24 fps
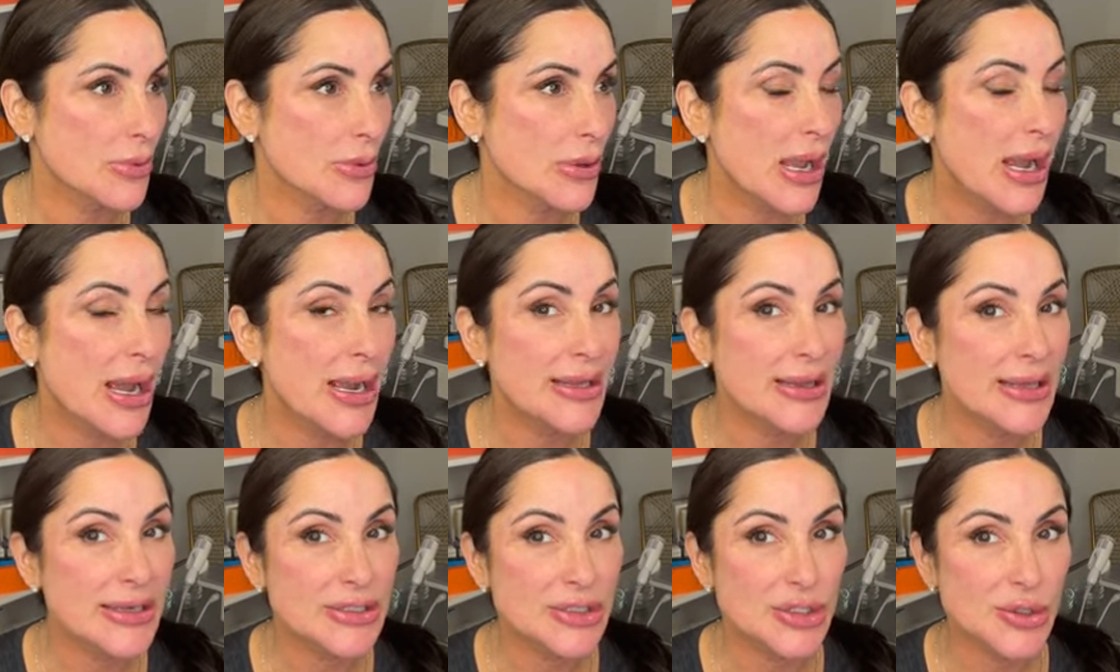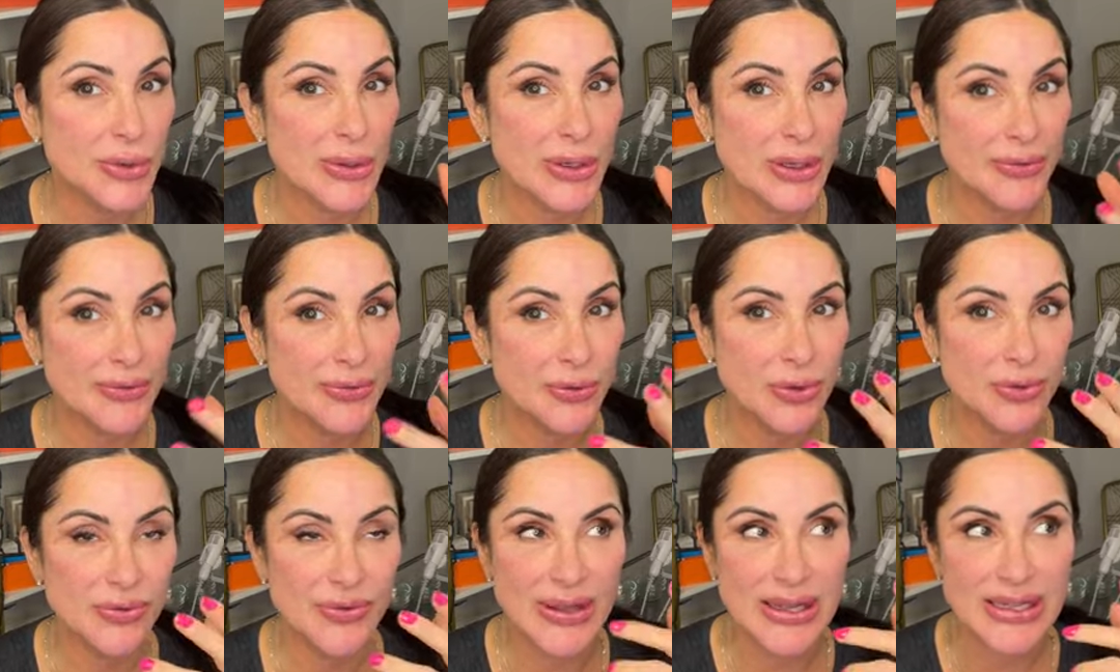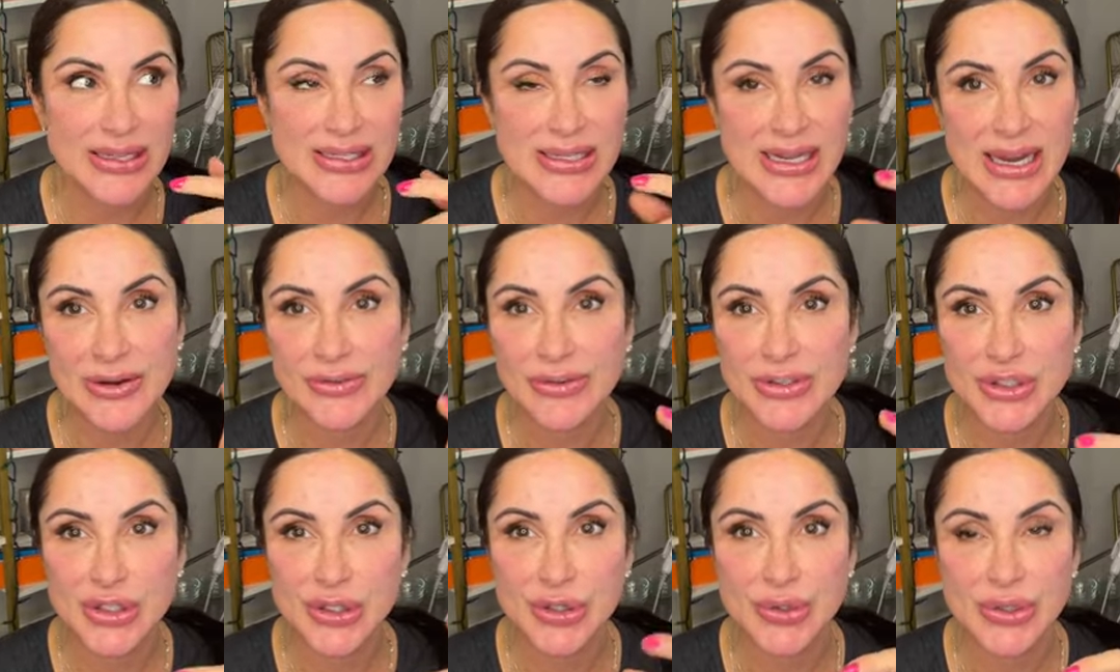I like doing a full face
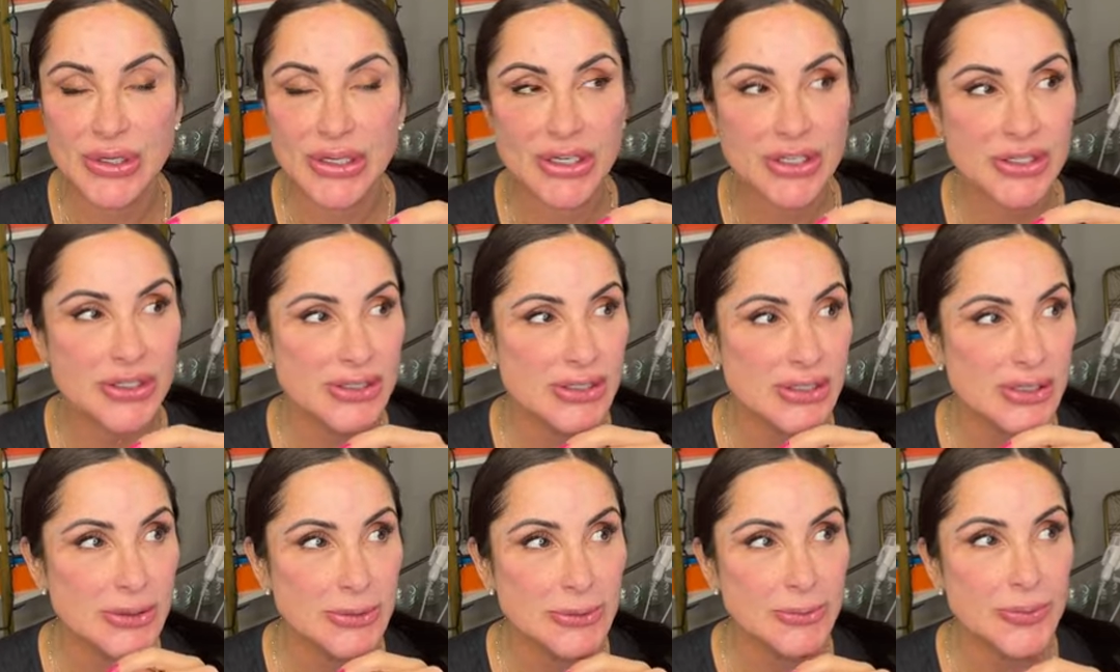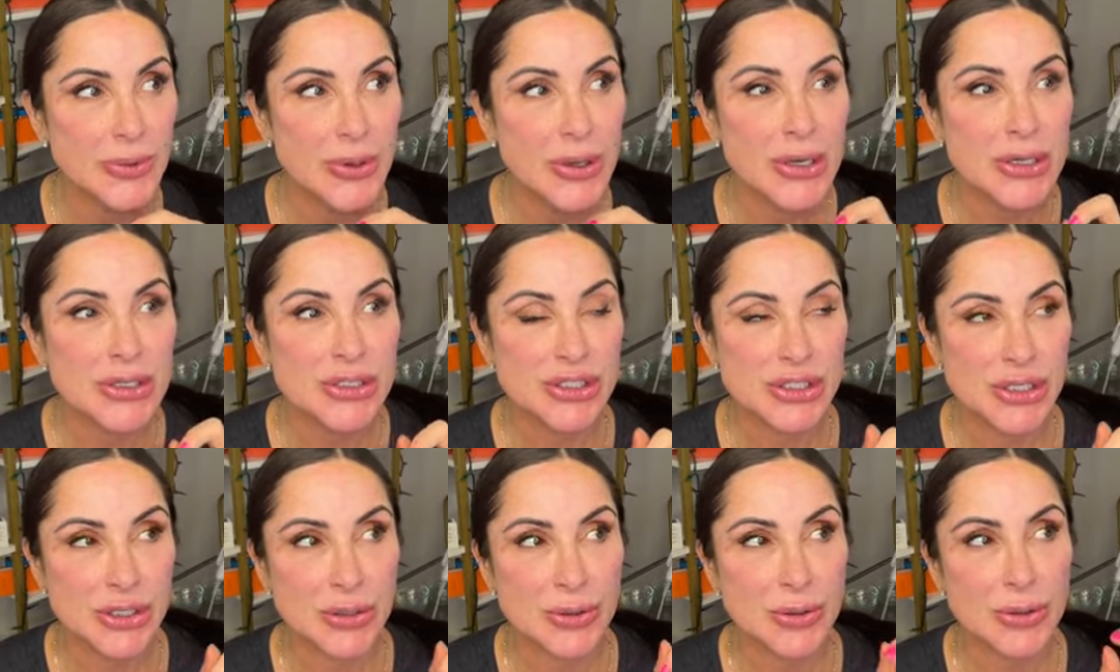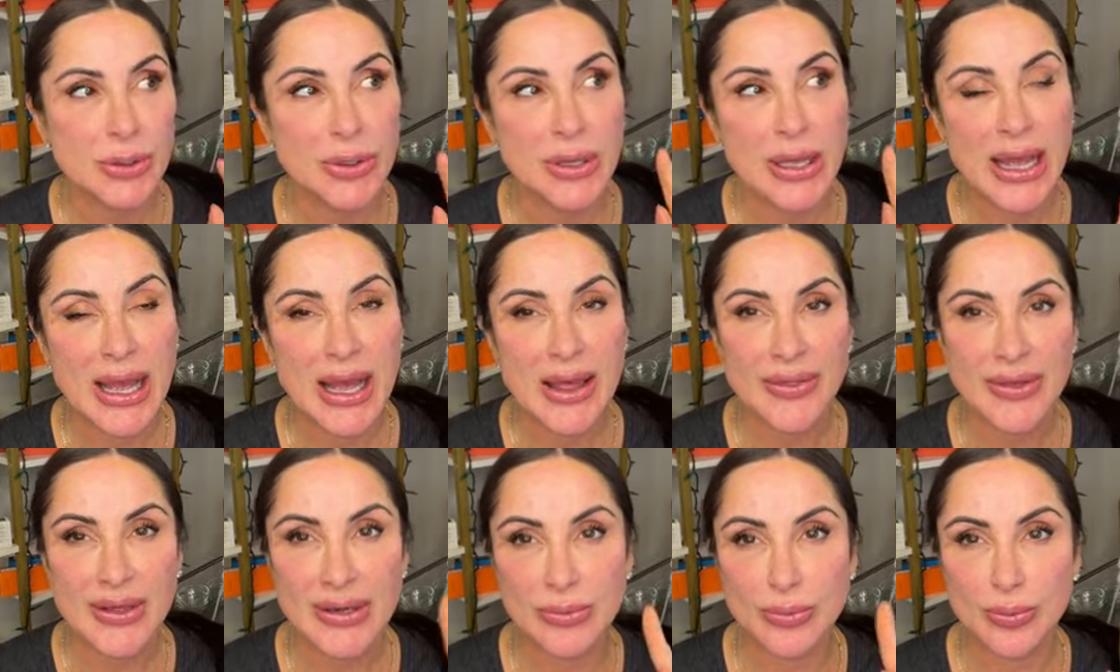every 2 years. So,
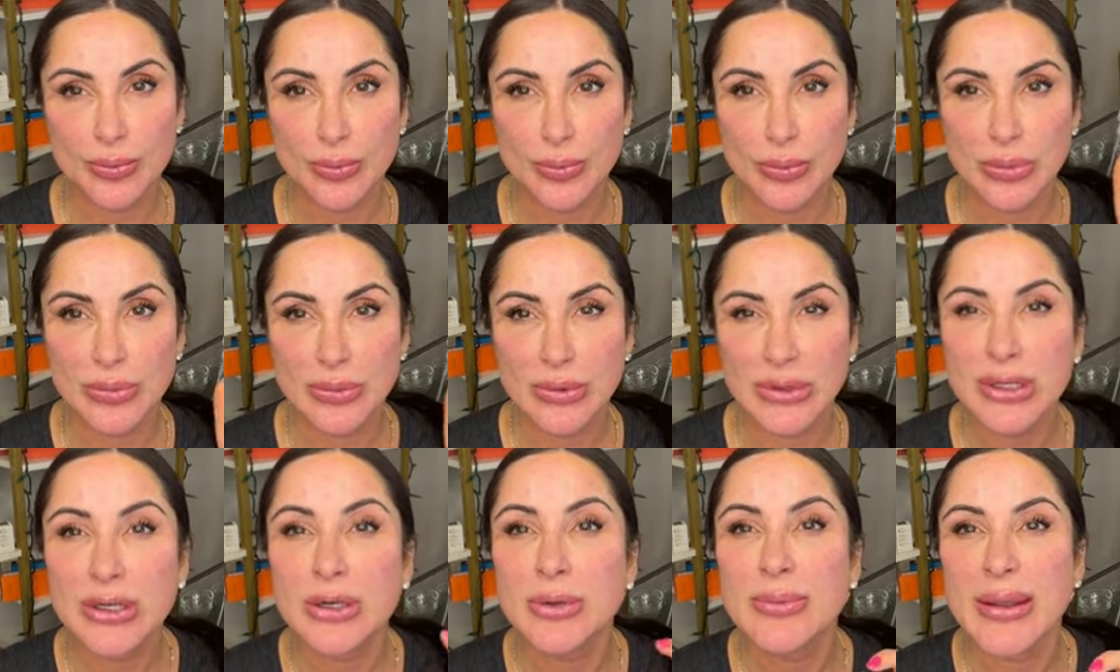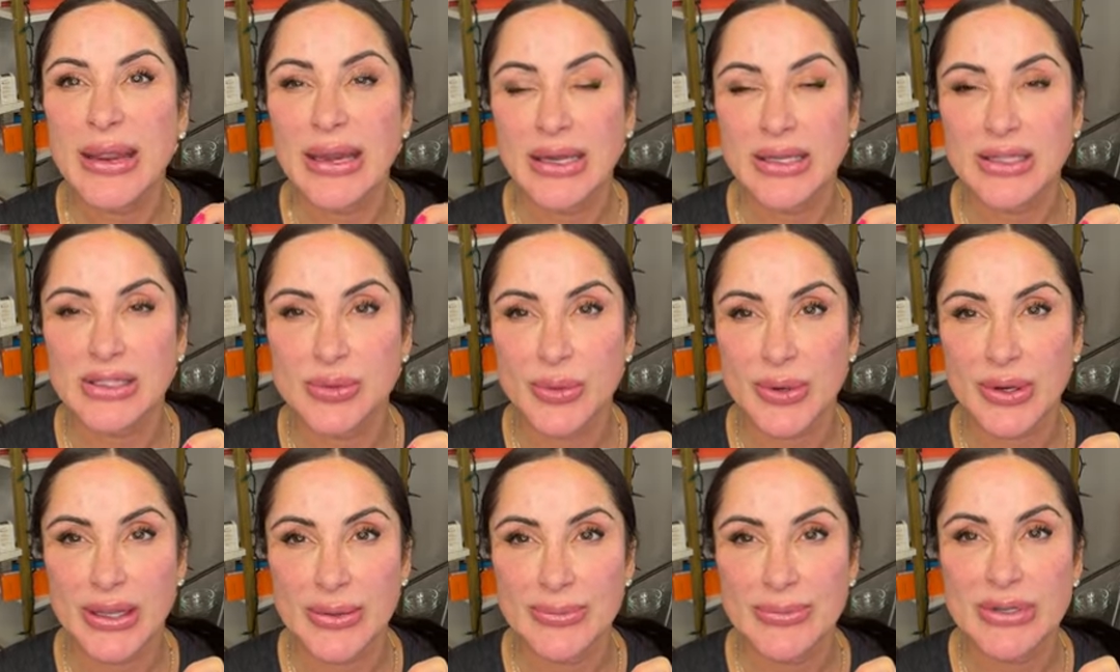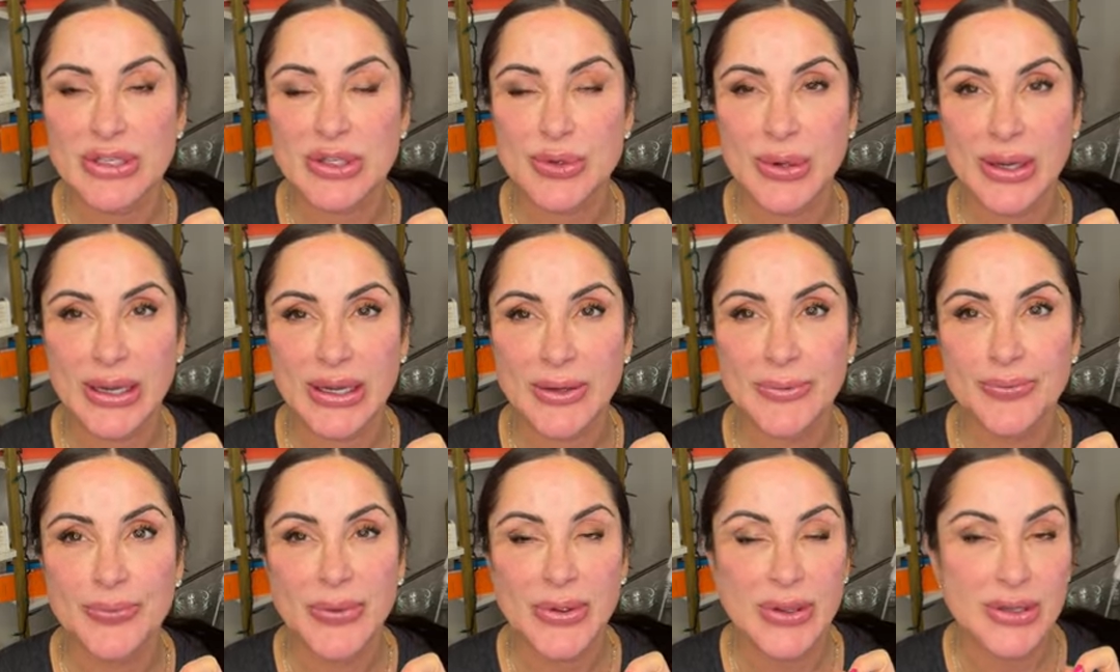and then little maintenance work in
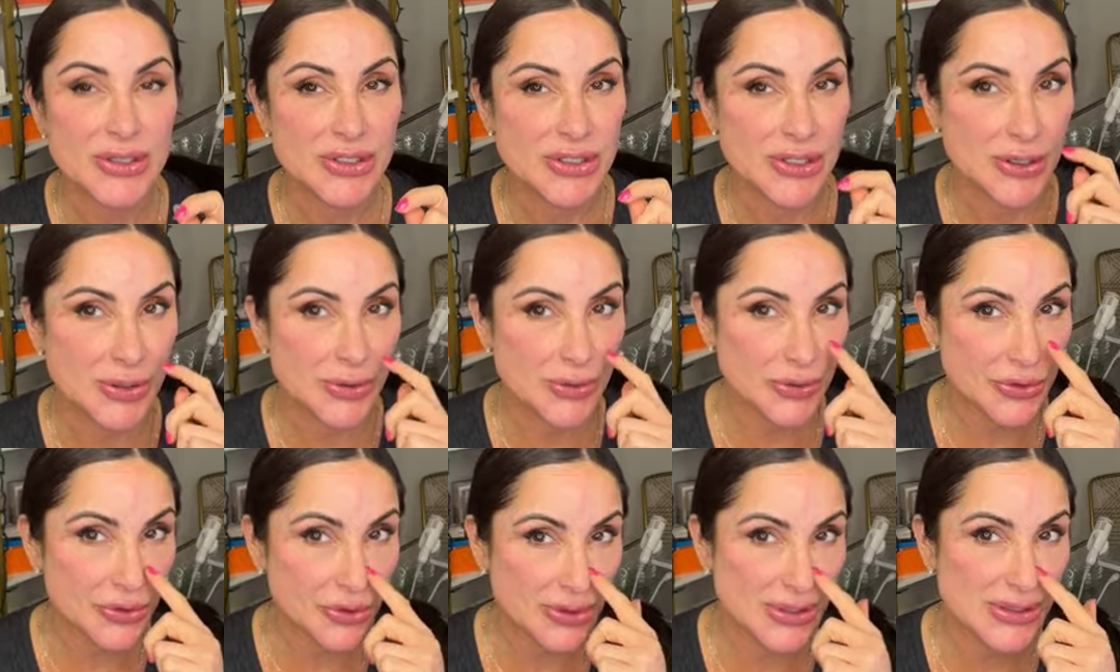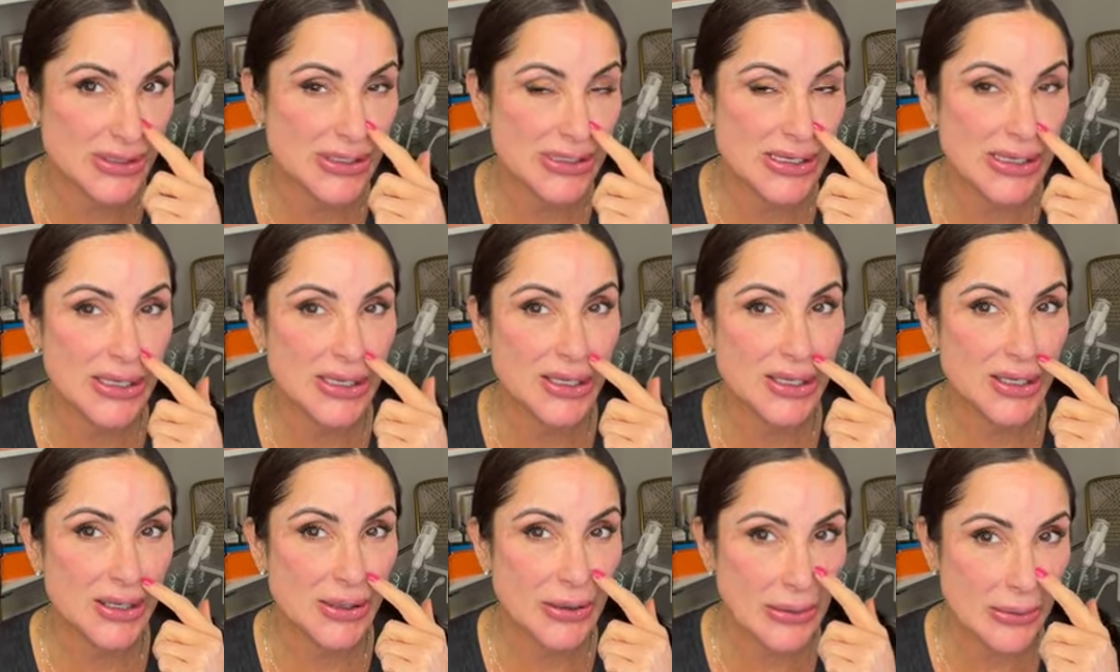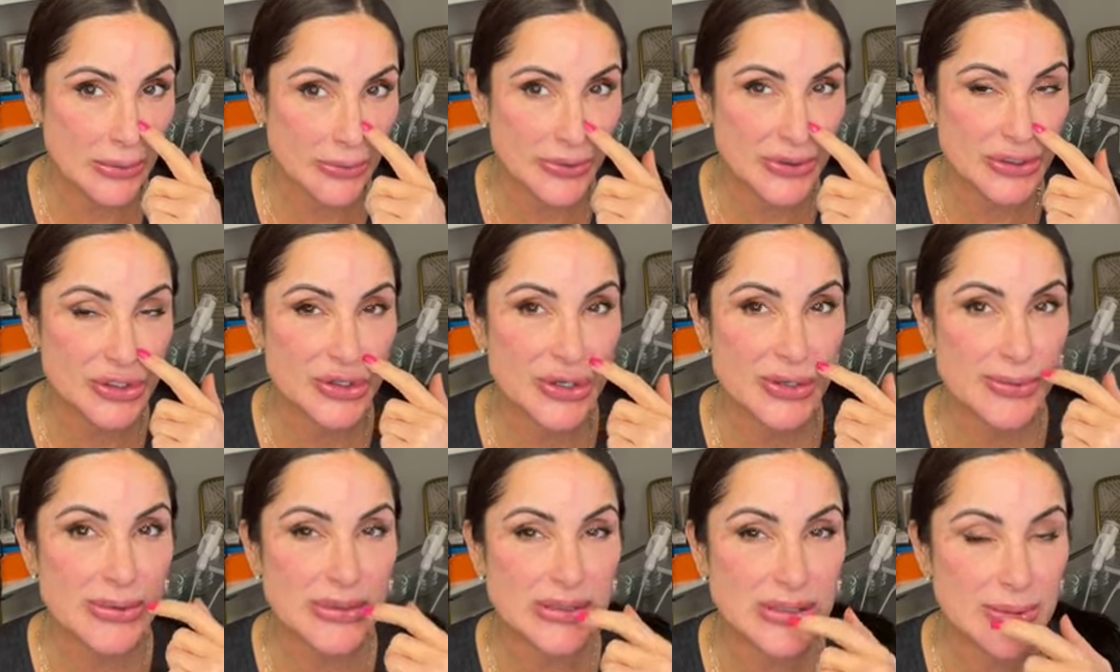between. So you'll see the
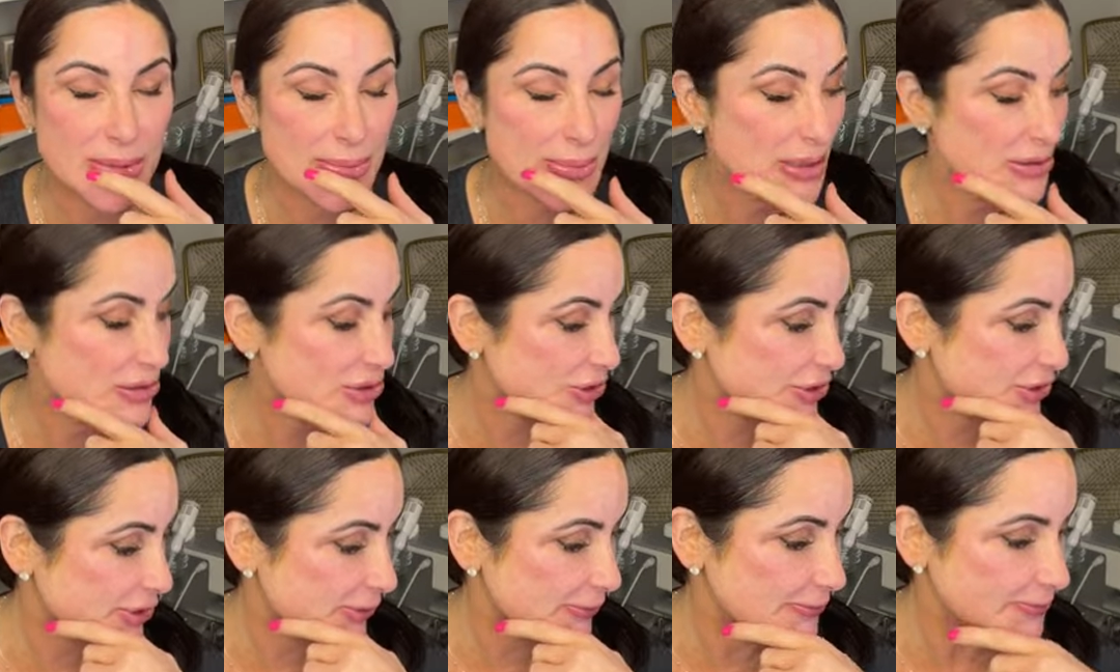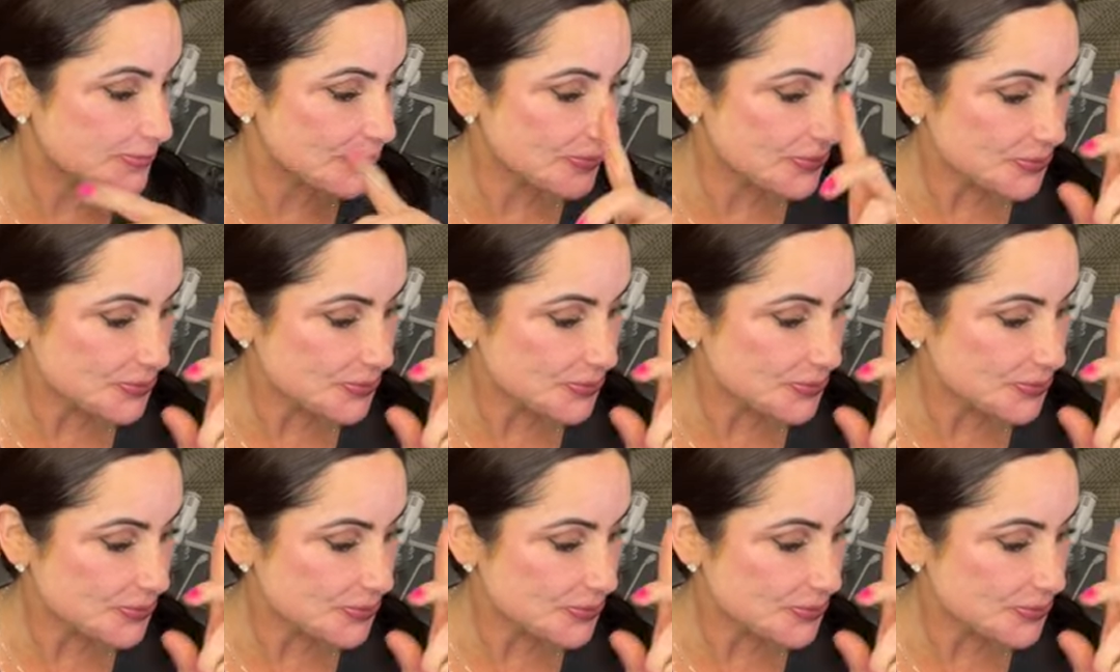treatments I'm about to do.